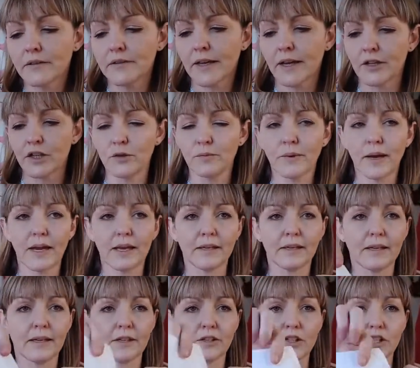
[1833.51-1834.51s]
Then you may
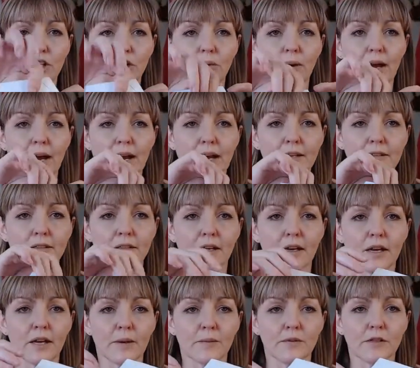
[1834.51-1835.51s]
need to add
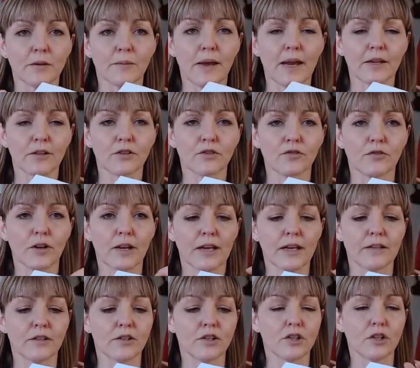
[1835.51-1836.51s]
some extra
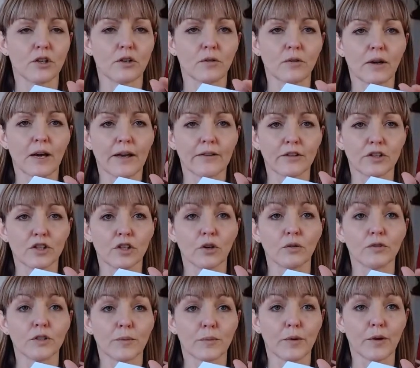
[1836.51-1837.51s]
into at the
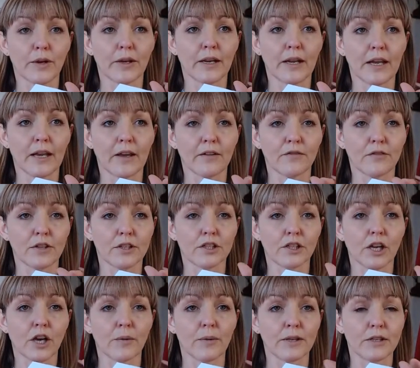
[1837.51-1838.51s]
shoulder point here for it
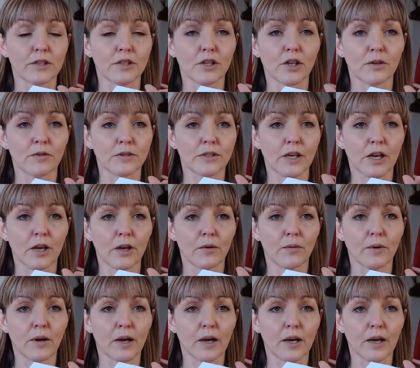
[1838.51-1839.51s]
to go into.
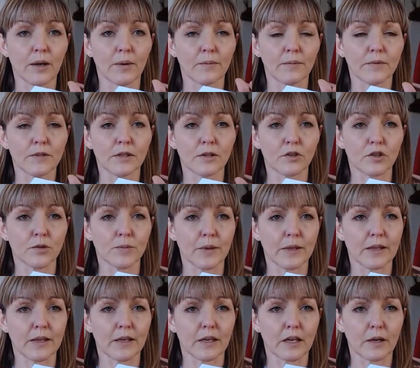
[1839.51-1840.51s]
So just
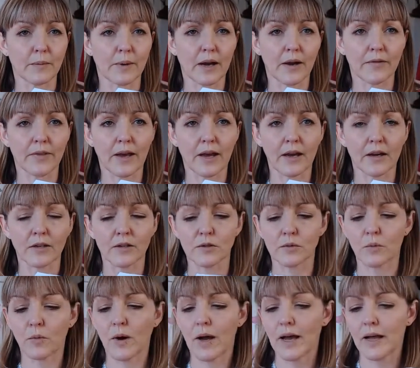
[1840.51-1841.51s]
be thinking about that
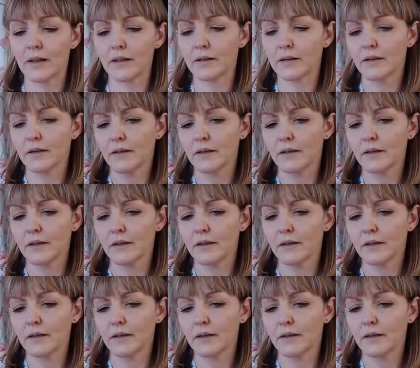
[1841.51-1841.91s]
as well.